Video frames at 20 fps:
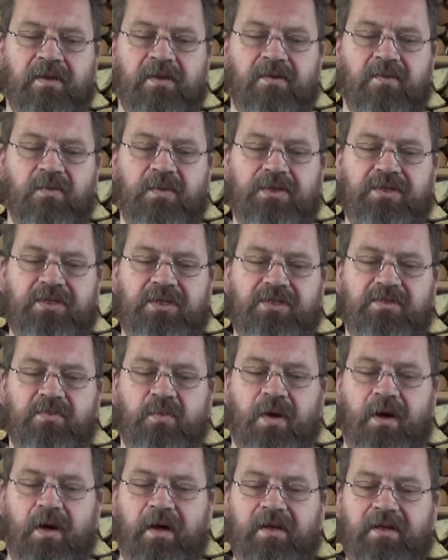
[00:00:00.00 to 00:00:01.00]
which is
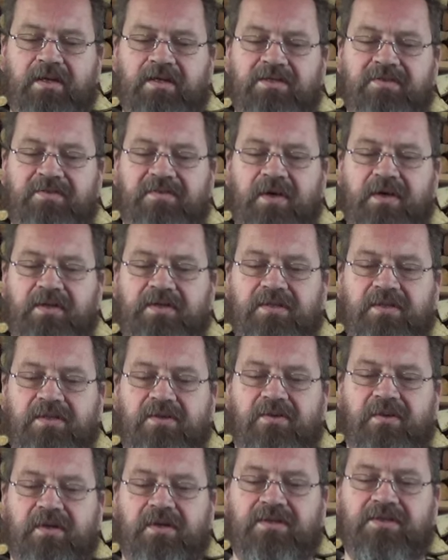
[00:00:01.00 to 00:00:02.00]
why he's
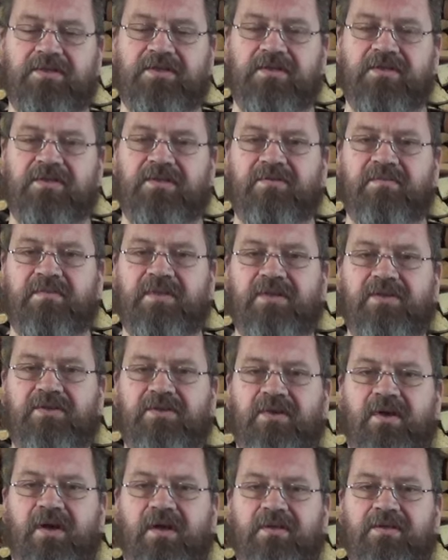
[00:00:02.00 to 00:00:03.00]
facing criticism in the
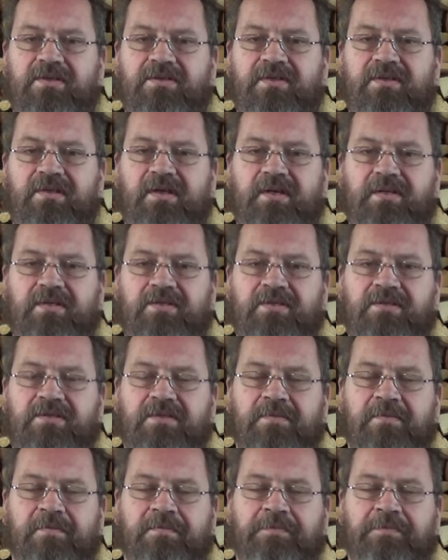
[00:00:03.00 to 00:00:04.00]
United States.